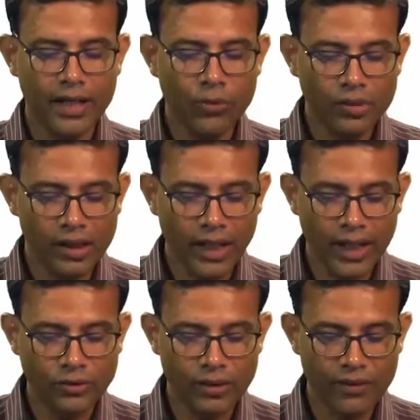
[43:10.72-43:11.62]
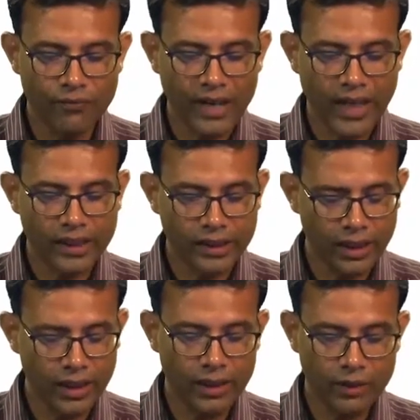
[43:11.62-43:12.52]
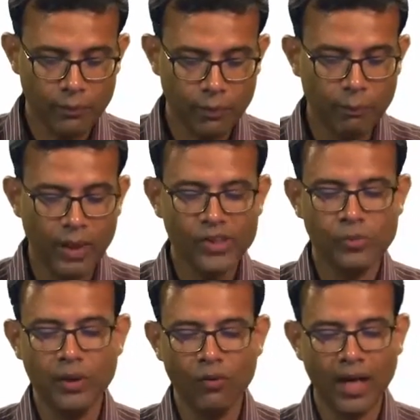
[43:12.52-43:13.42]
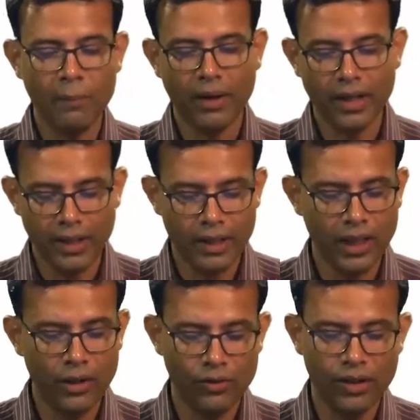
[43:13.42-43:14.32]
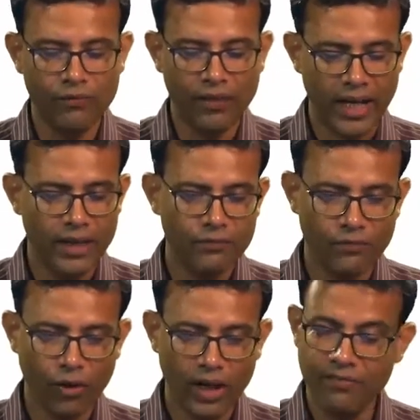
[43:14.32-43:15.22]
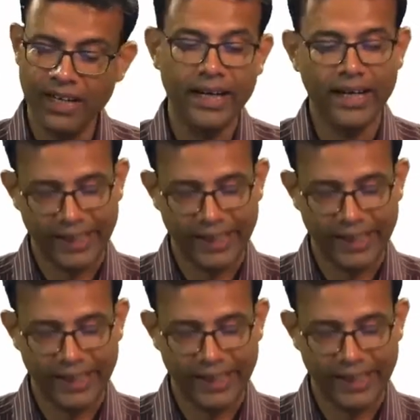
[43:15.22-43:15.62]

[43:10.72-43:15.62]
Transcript: neutral hydrogen fraction must be 1 part in 10 to the 5 or even